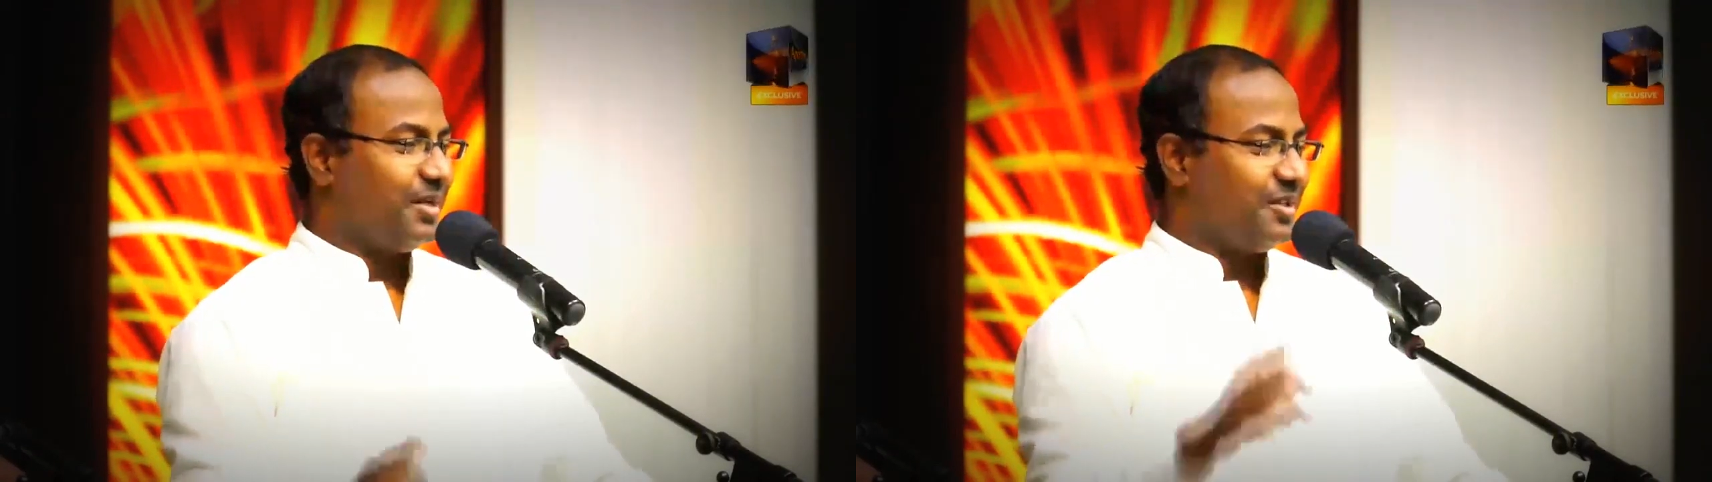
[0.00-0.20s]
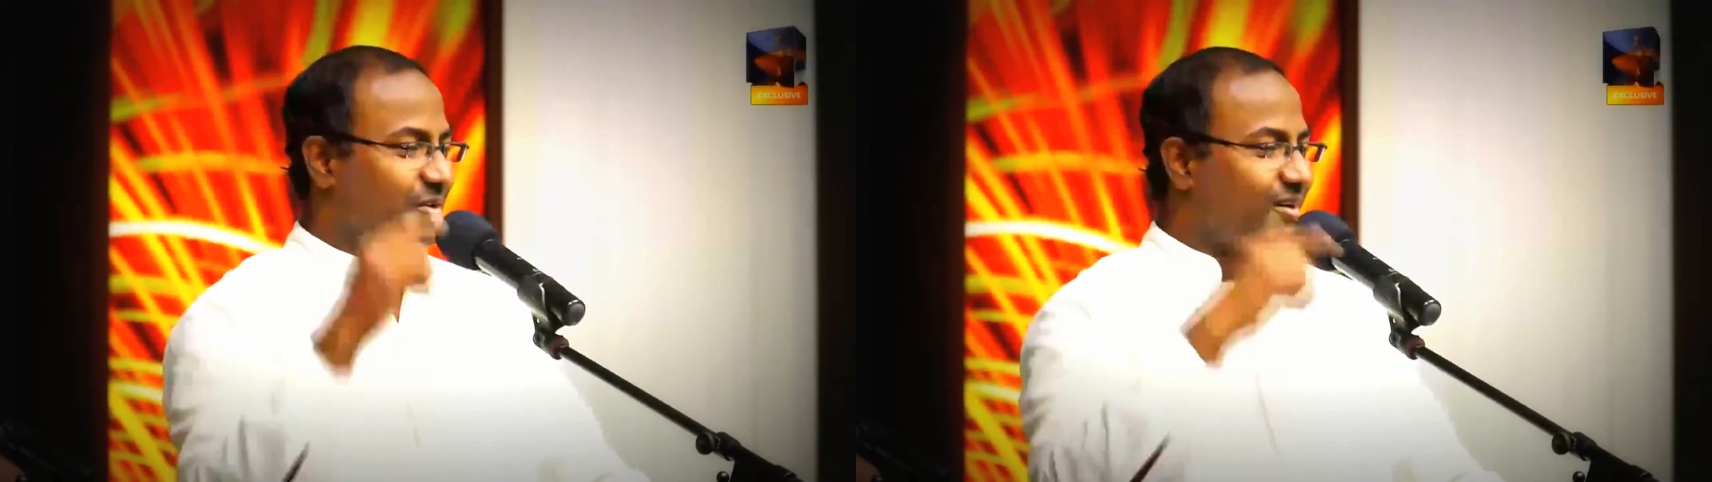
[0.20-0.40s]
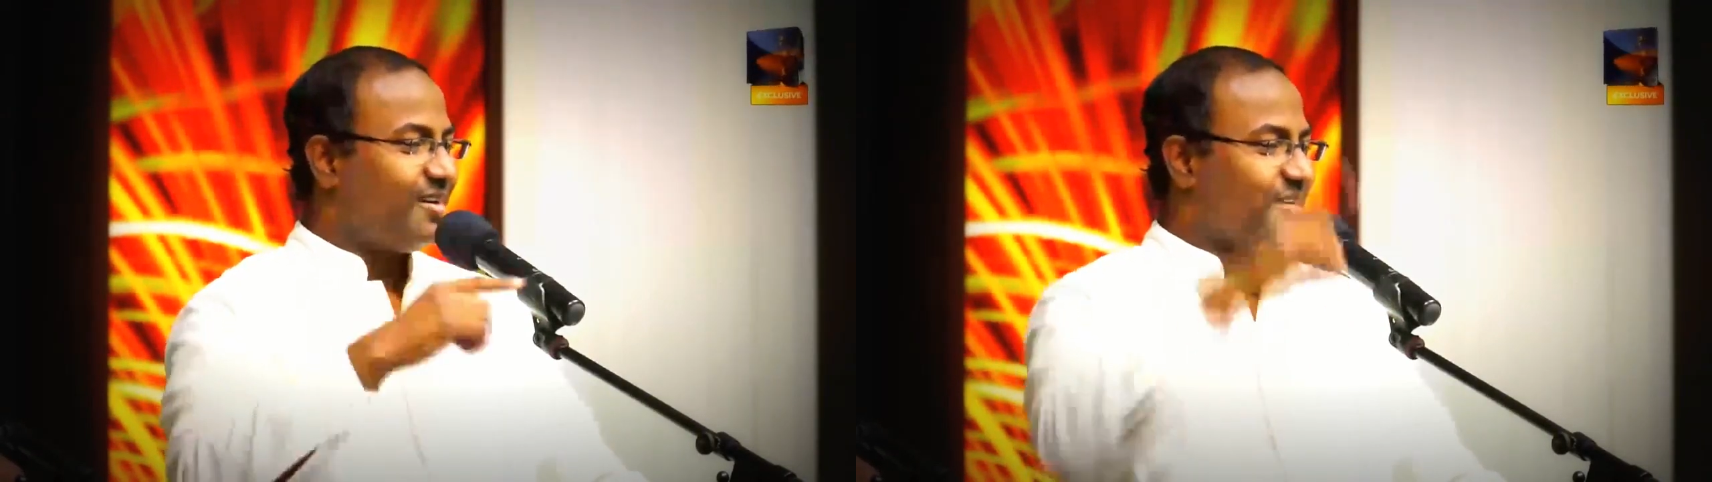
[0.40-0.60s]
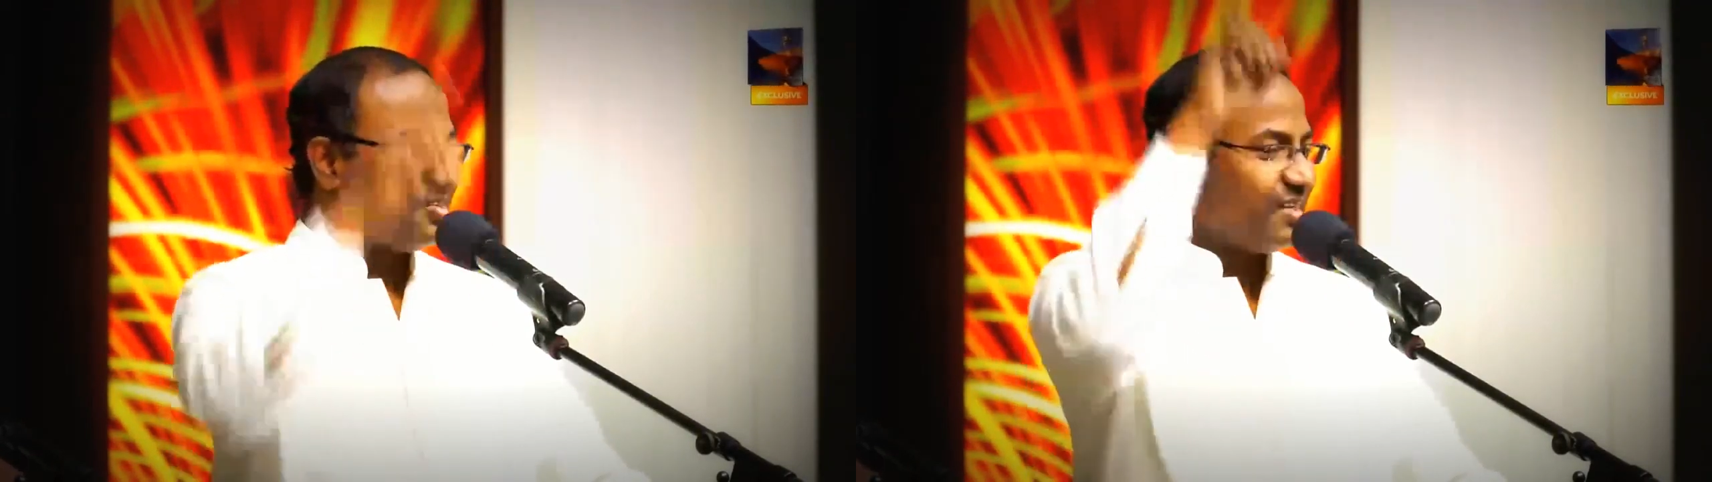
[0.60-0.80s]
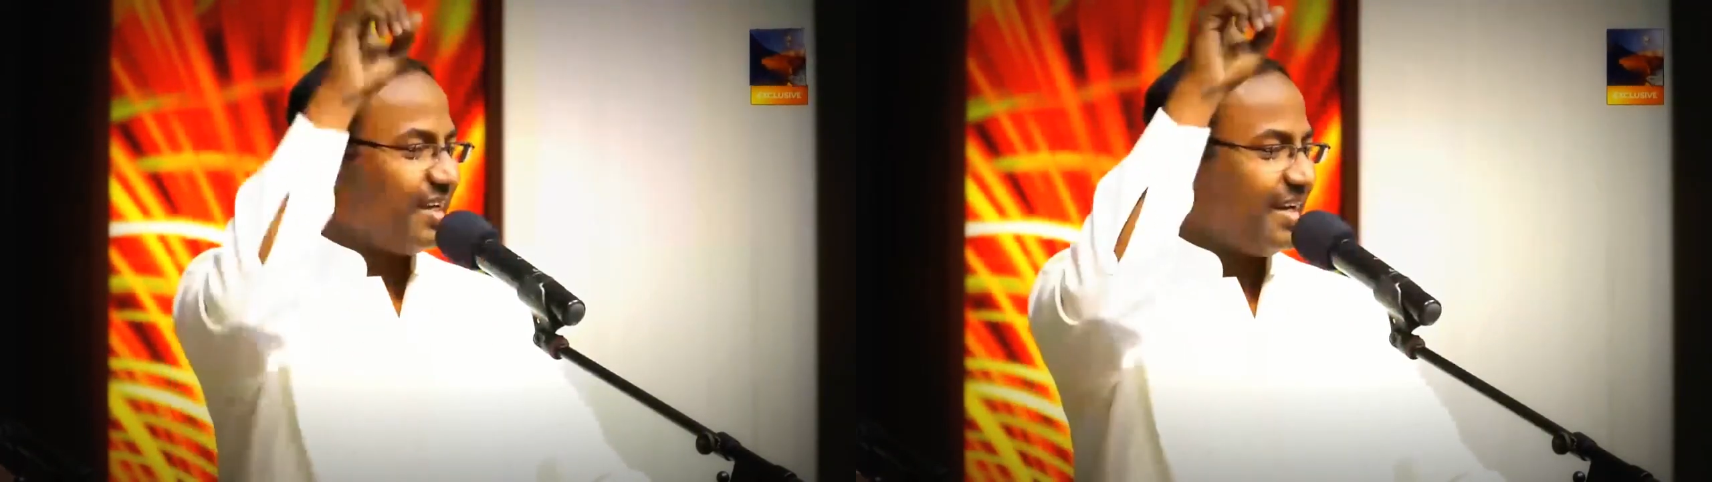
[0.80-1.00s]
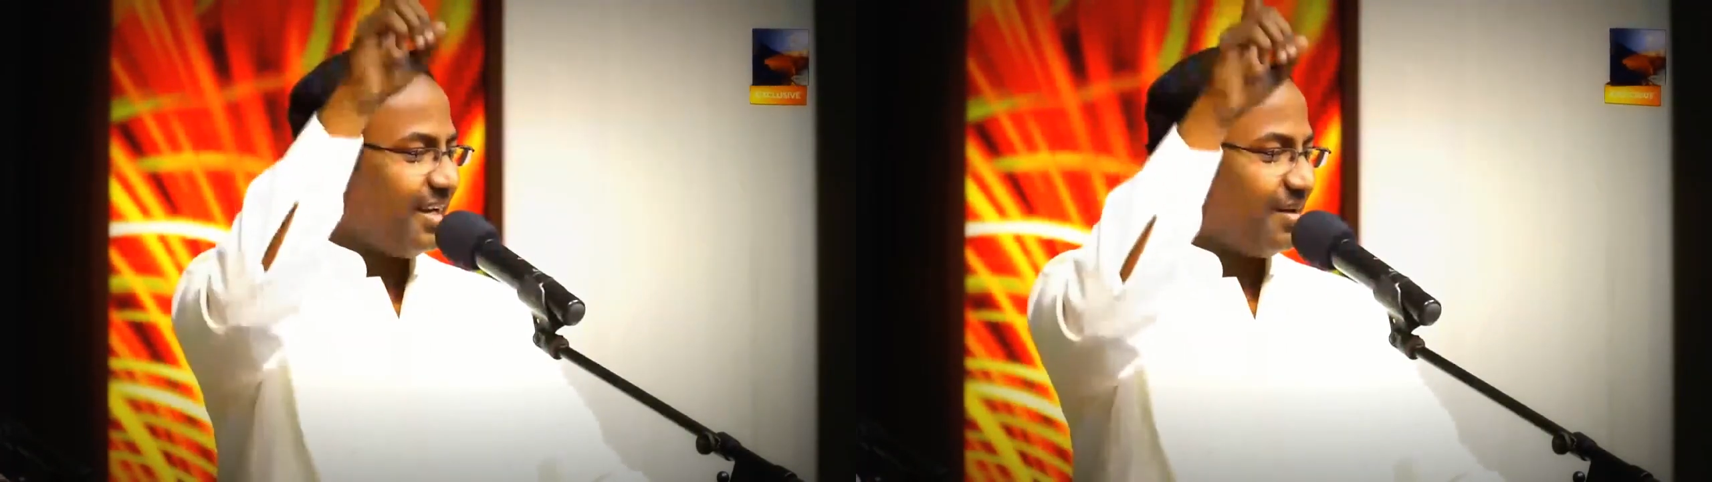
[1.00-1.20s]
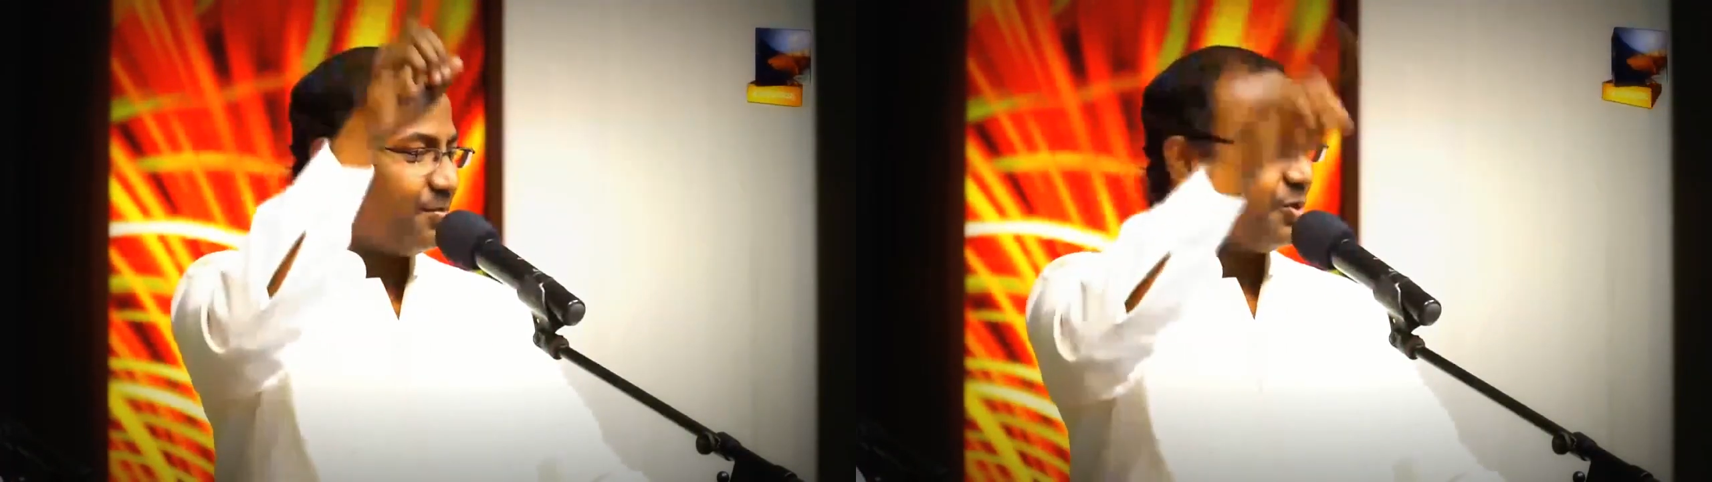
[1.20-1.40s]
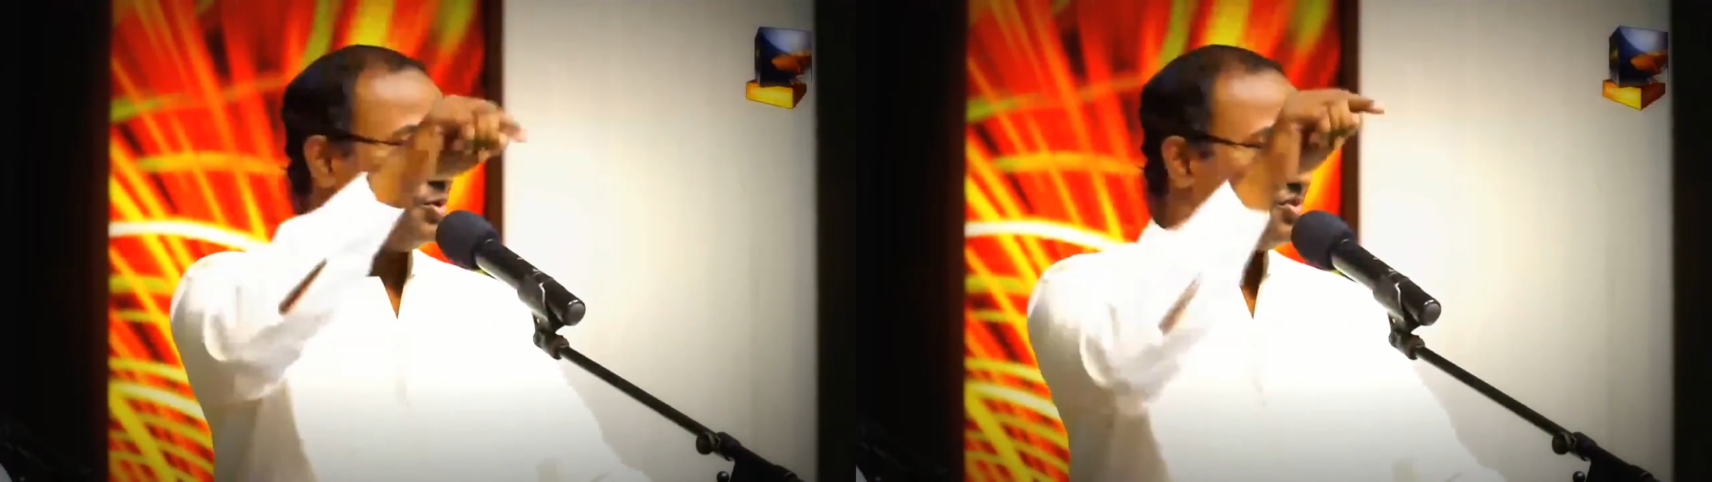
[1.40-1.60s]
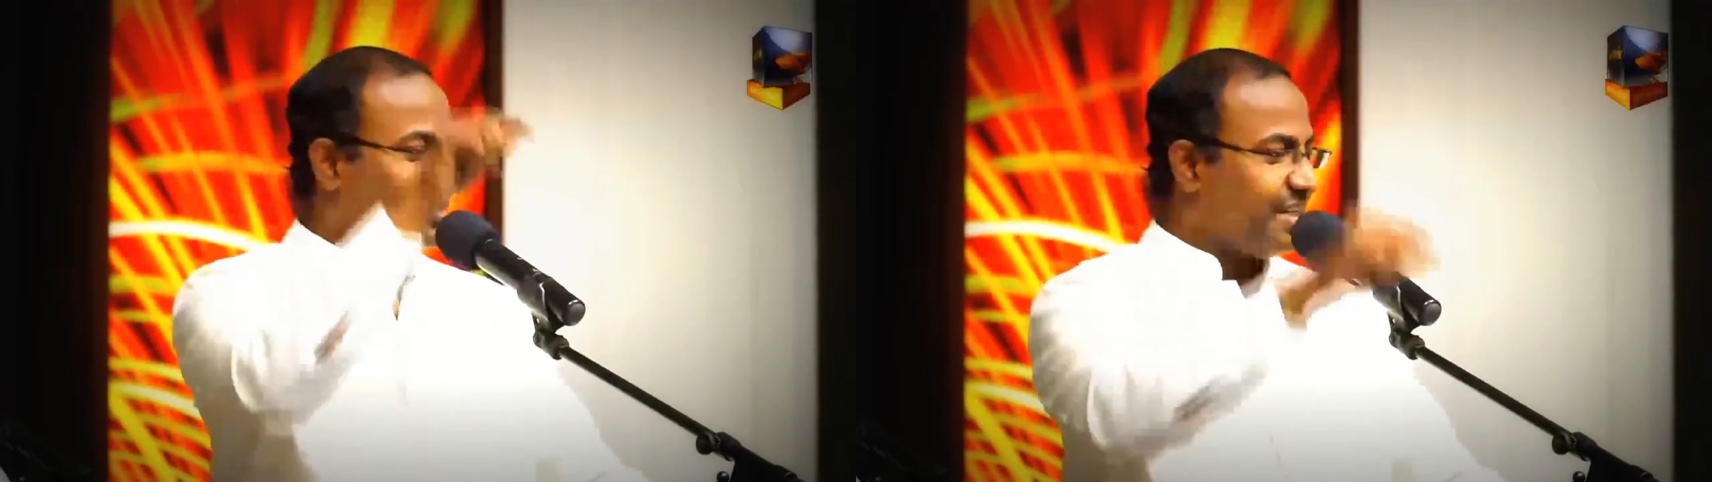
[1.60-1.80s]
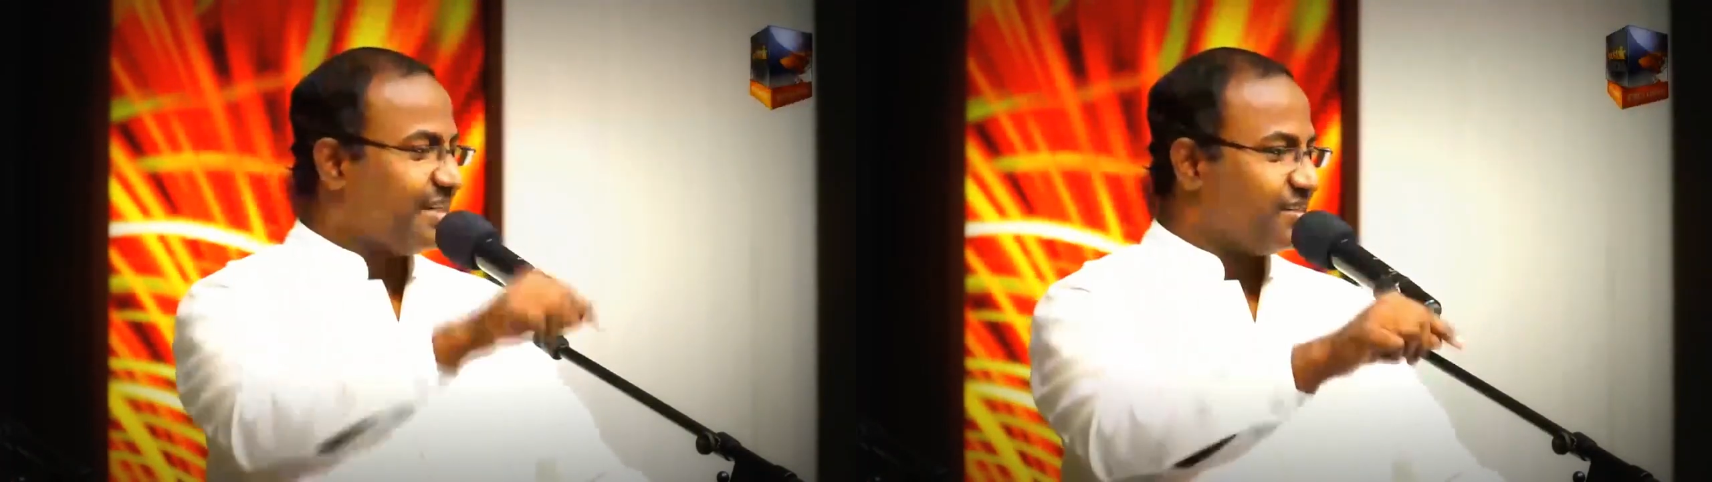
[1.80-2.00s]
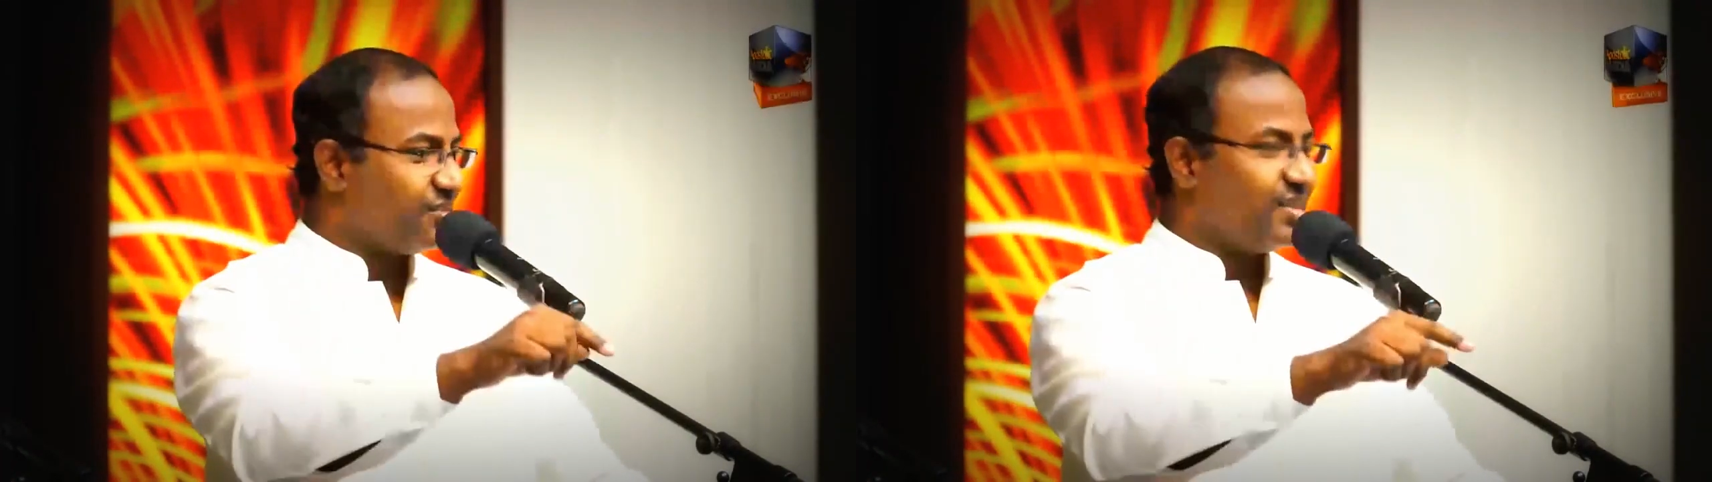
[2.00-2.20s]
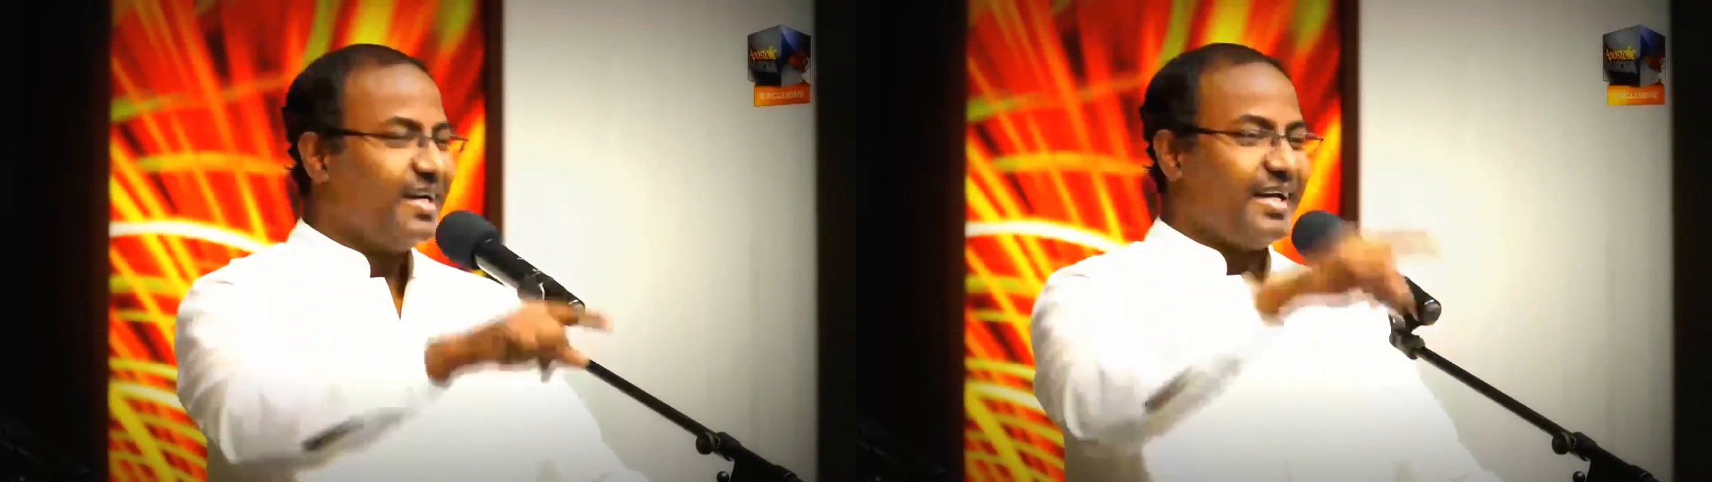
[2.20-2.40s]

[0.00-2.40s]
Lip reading: But God is a help who stays